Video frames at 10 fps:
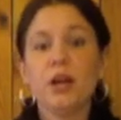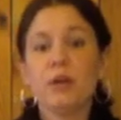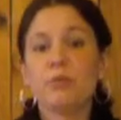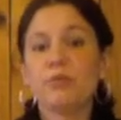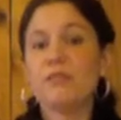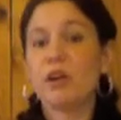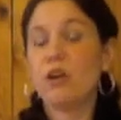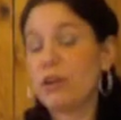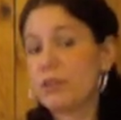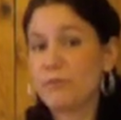I was having a
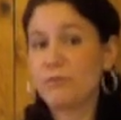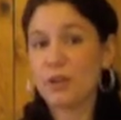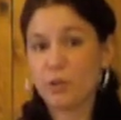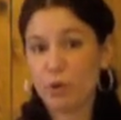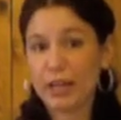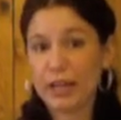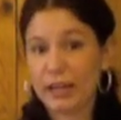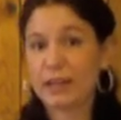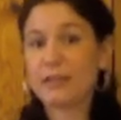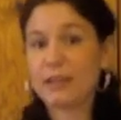hard time finding
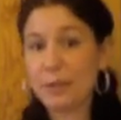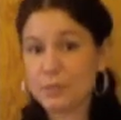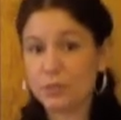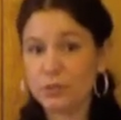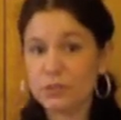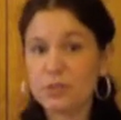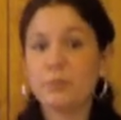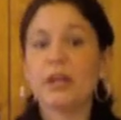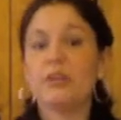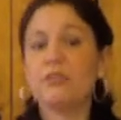organic capsules, but
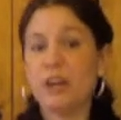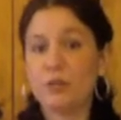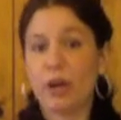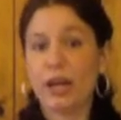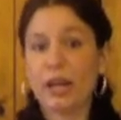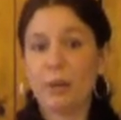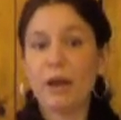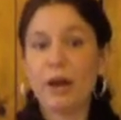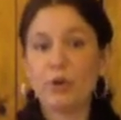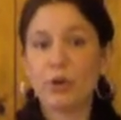I could find organic
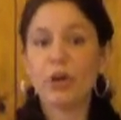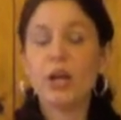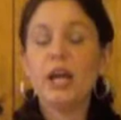powder,